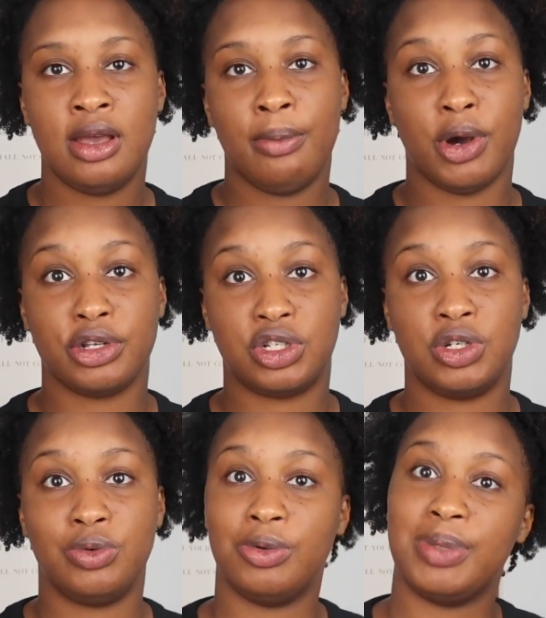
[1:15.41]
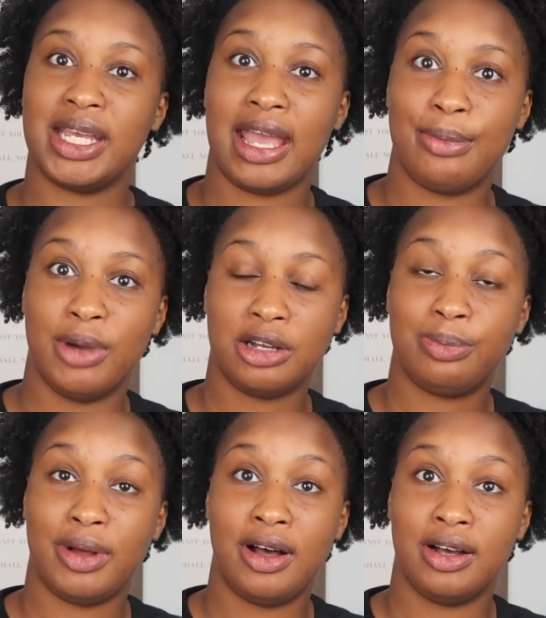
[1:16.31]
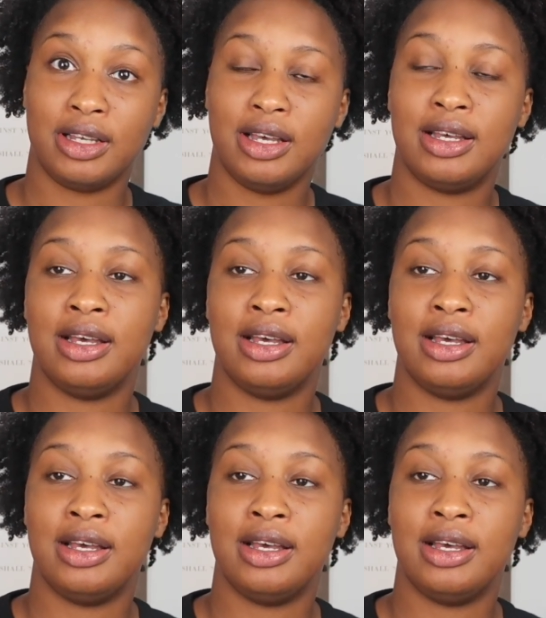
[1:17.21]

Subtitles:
part 2 will be a mukbang